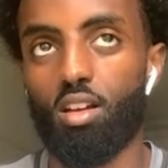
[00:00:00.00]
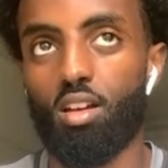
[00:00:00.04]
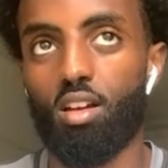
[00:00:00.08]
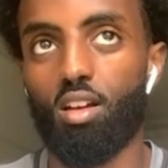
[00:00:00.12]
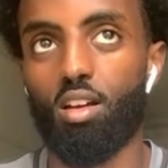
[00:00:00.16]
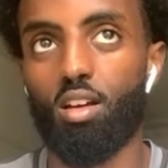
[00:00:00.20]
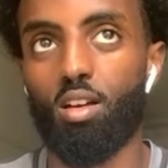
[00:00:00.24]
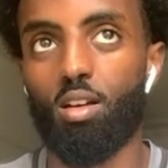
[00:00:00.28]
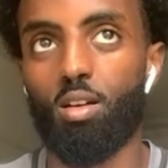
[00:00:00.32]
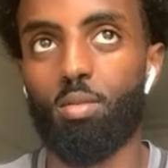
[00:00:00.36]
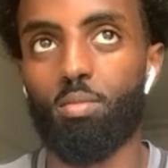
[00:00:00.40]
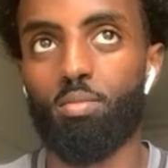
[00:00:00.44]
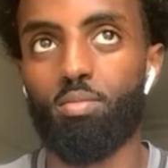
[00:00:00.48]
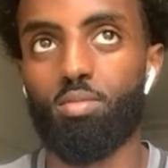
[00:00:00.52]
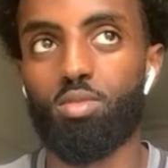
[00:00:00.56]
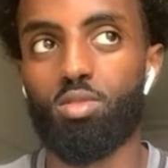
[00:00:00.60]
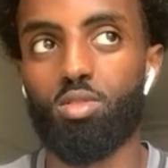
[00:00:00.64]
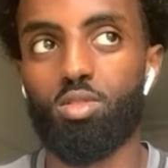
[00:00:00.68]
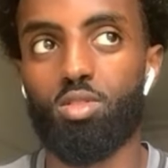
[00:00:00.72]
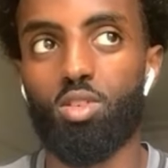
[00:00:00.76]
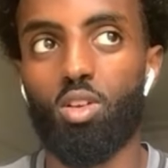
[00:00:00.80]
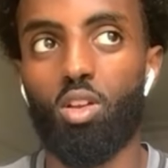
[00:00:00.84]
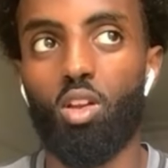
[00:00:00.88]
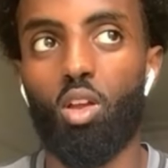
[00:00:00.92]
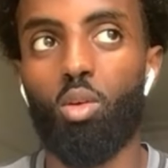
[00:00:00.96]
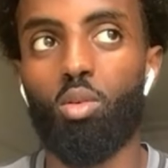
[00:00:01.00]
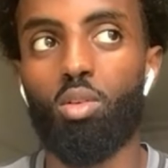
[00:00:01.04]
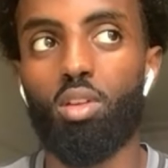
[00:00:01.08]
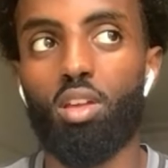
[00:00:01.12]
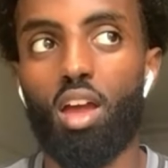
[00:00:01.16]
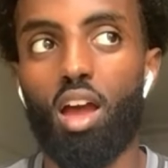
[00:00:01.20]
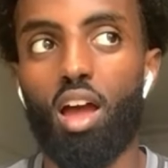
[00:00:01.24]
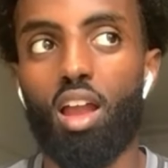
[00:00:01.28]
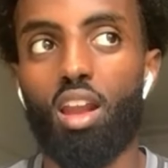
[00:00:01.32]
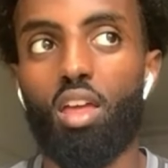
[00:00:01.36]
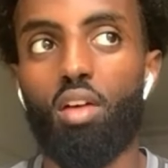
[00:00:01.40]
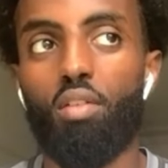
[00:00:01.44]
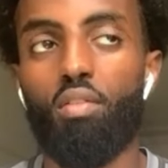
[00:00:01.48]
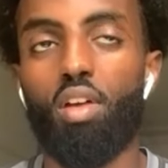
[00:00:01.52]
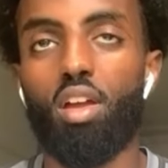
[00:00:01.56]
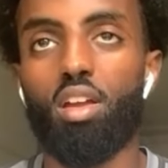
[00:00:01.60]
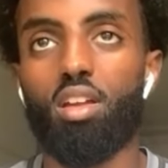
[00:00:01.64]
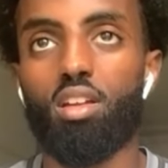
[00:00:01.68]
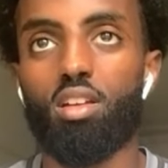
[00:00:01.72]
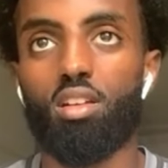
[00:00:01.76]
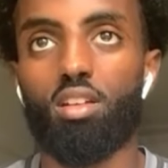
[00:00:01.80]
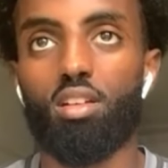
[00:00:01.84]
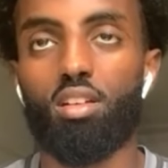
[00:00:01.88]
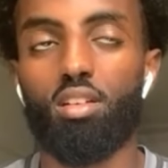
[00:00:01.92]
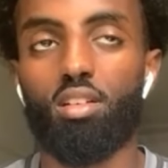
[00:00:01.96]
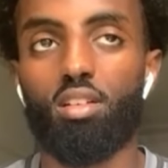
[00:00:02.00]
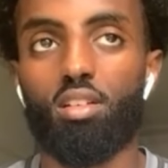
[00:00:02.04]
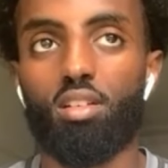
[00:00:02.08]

Um, you'll only elevate